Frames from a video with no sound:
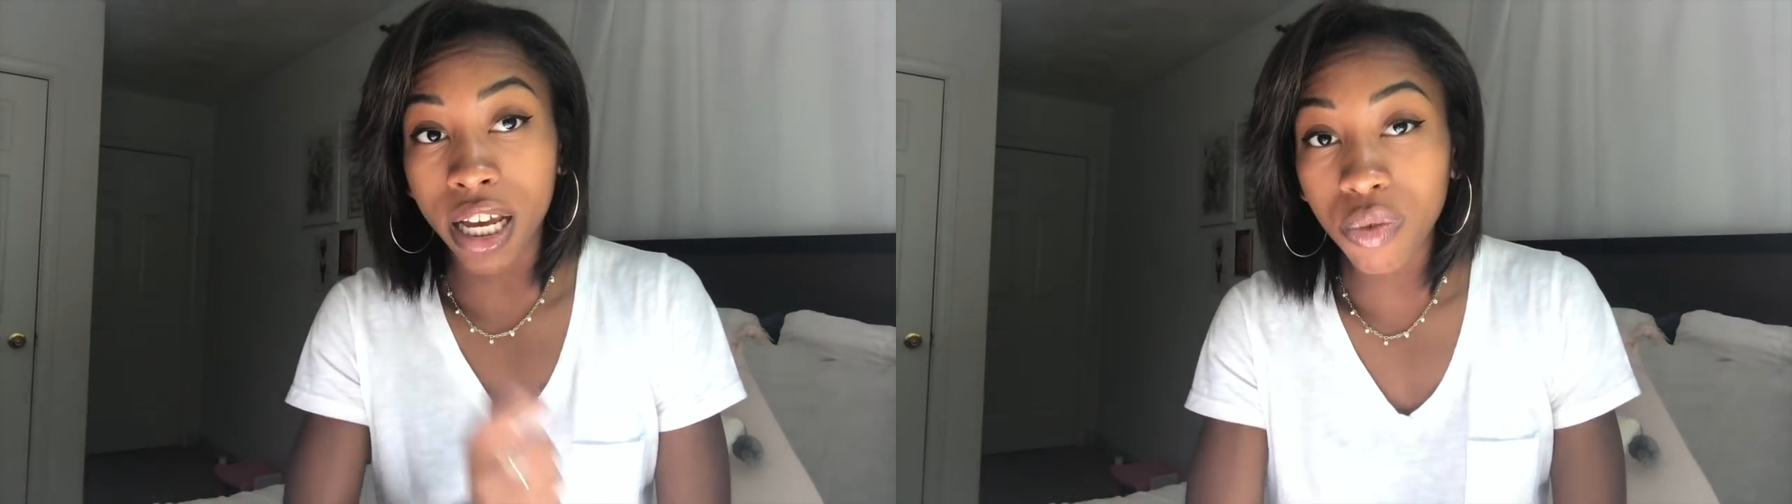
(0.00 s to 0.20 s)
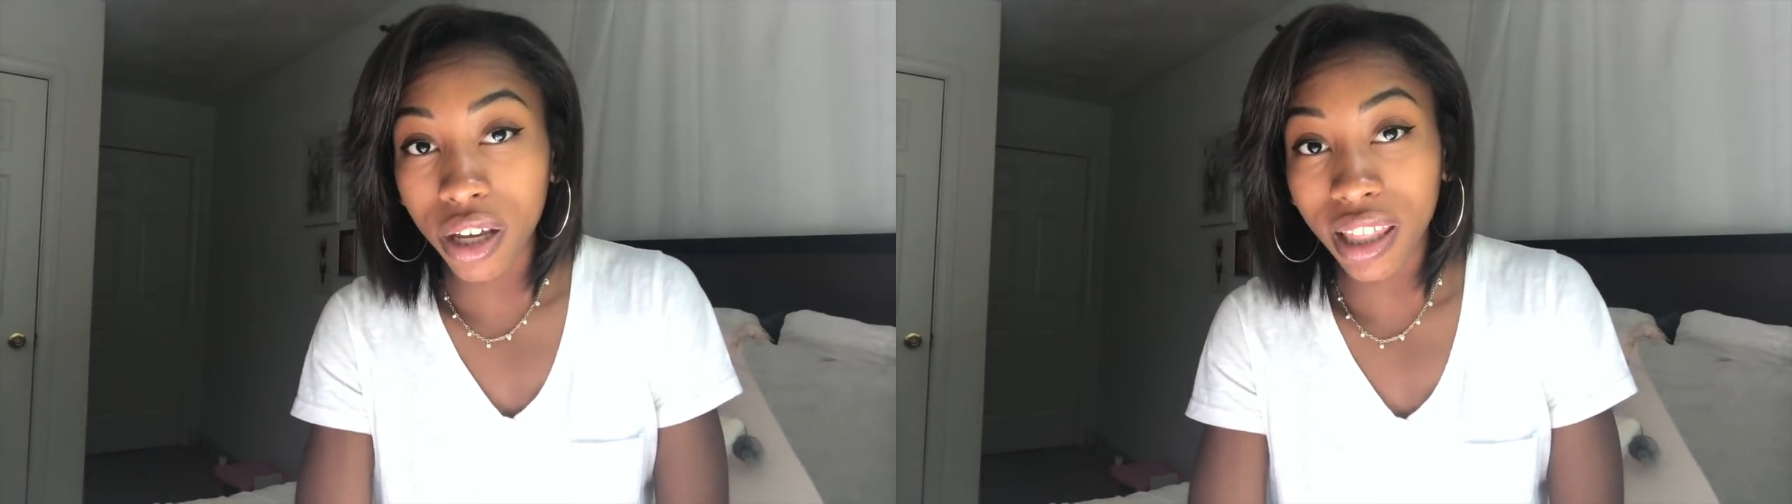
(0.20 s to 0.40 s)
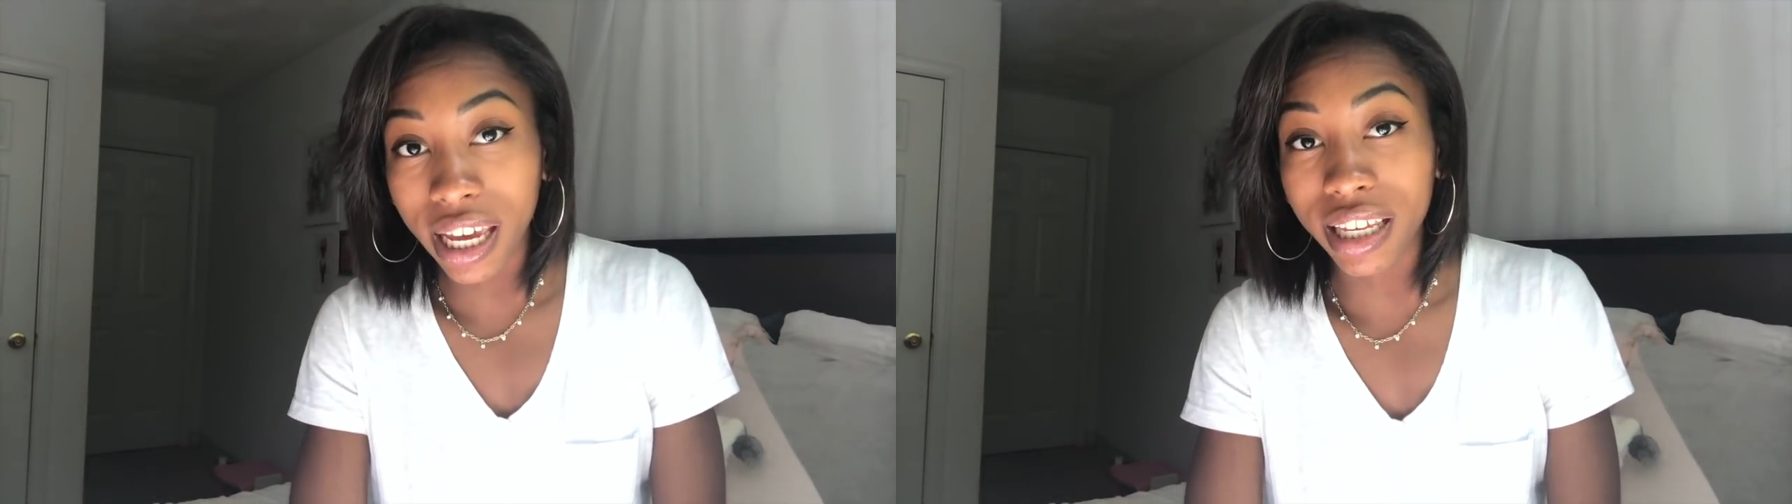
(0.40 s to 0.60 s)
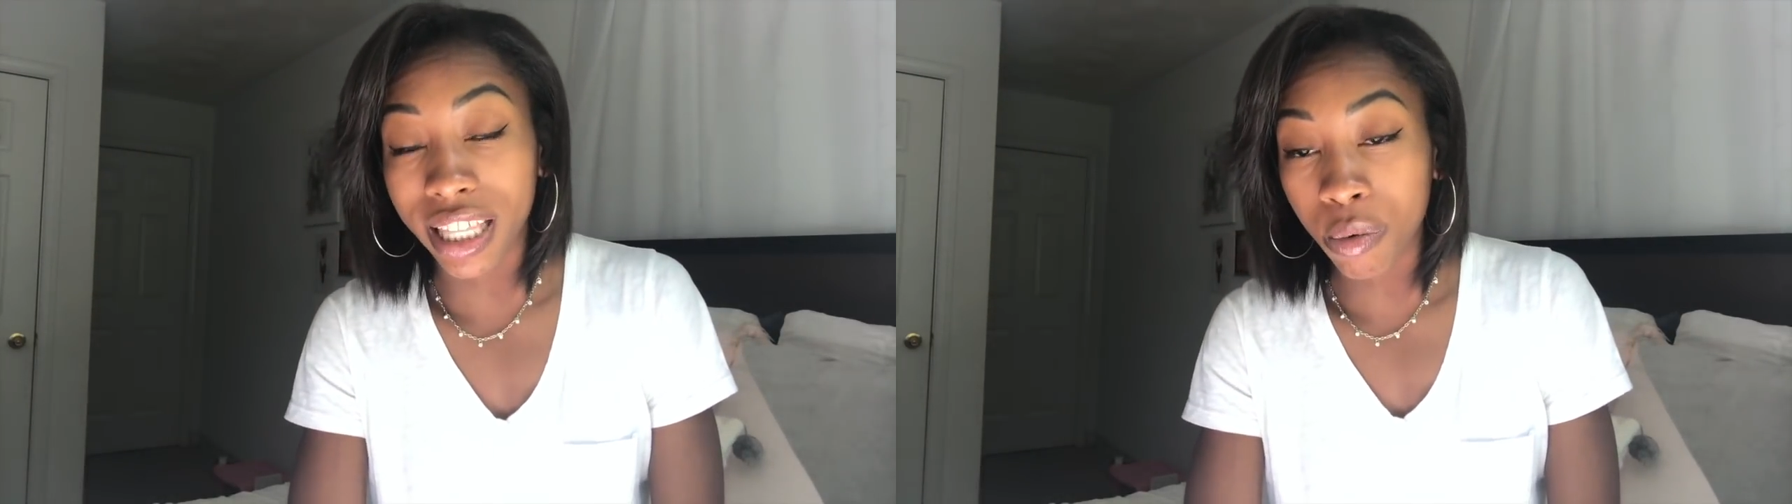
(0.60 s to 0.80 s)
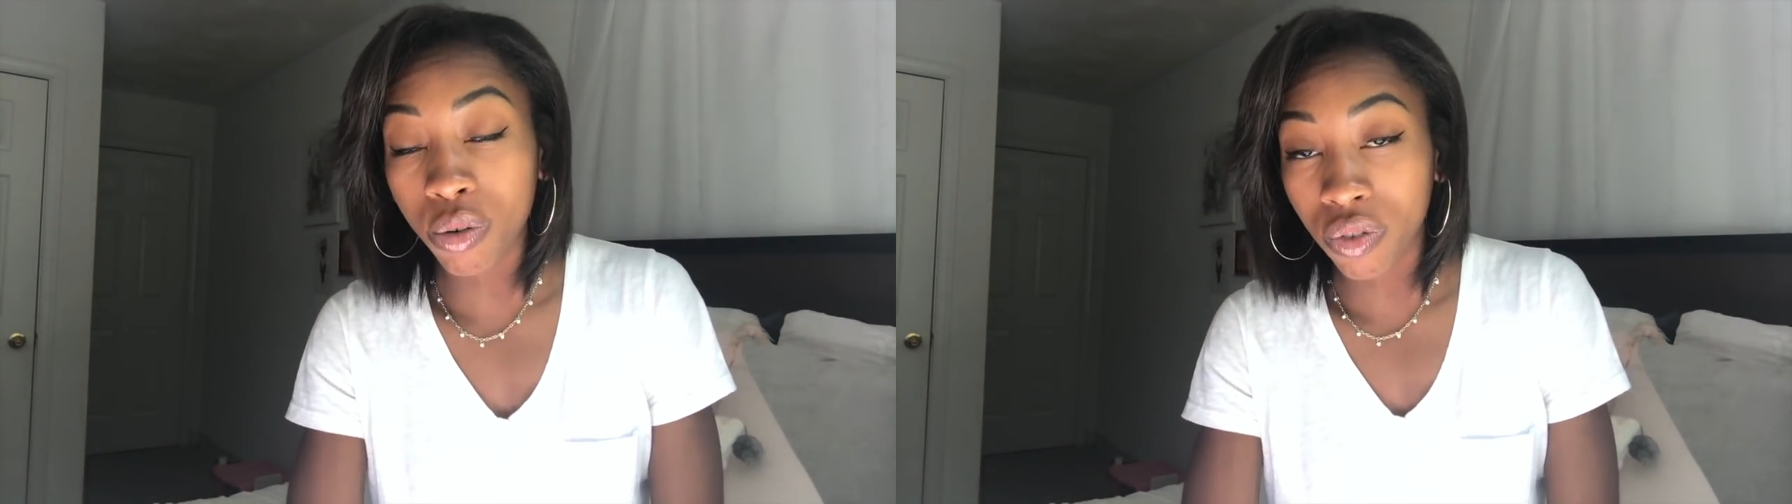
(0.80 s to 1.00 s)
They run
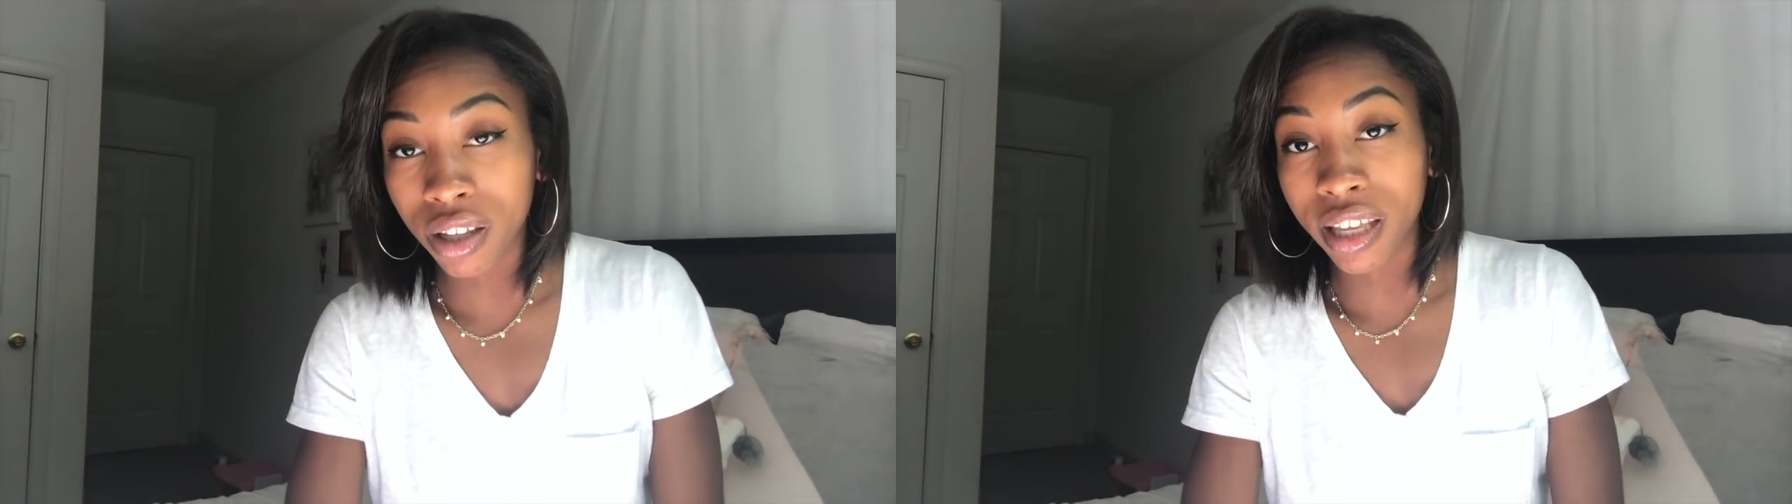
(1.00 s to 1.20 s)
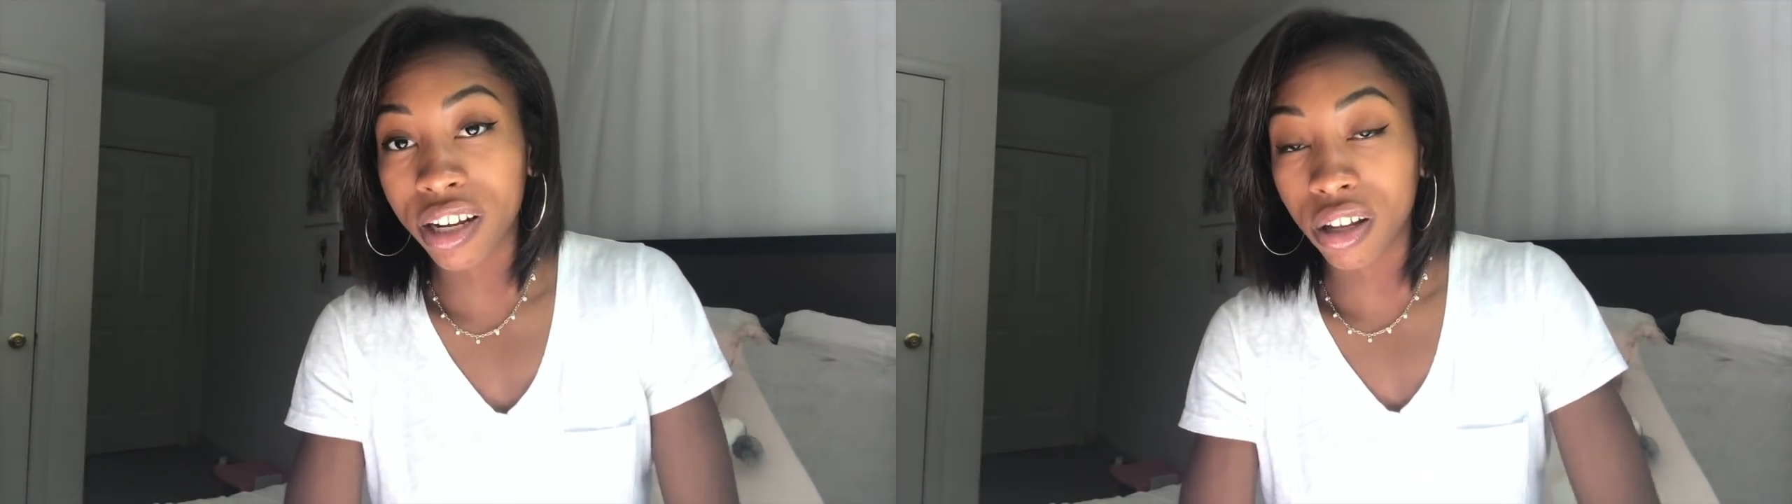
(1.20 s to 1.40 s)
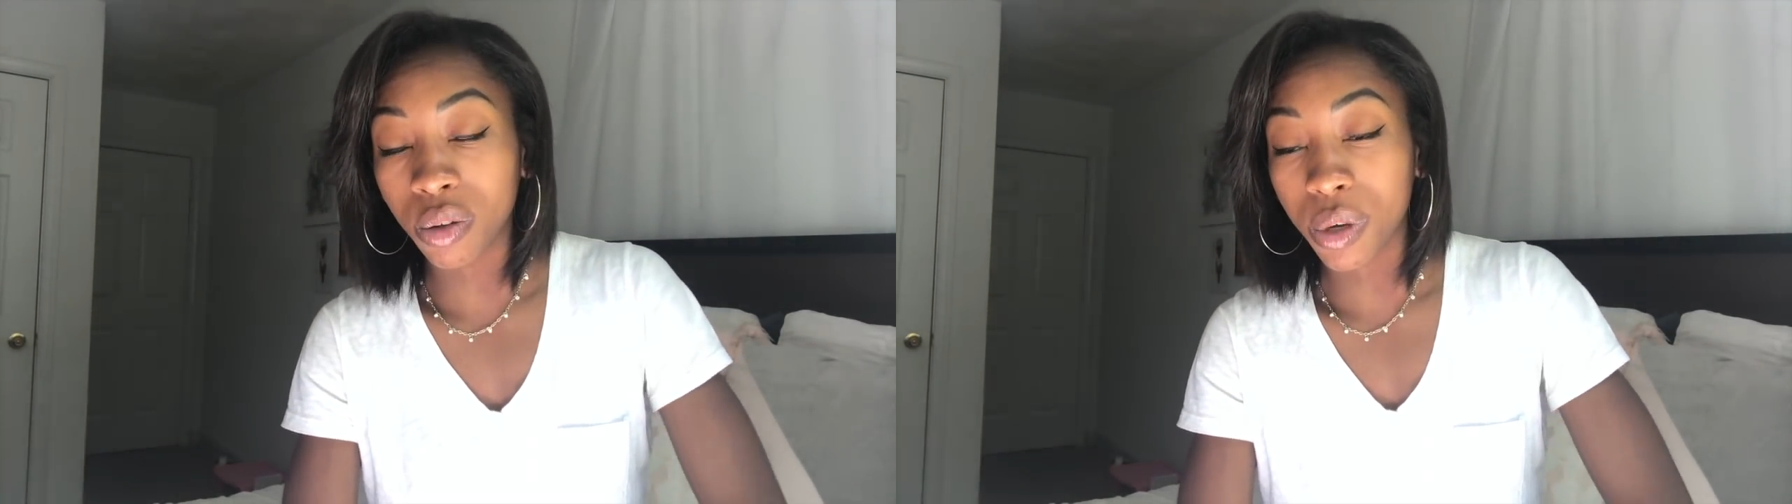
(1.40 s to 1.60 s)
late. They will run late on the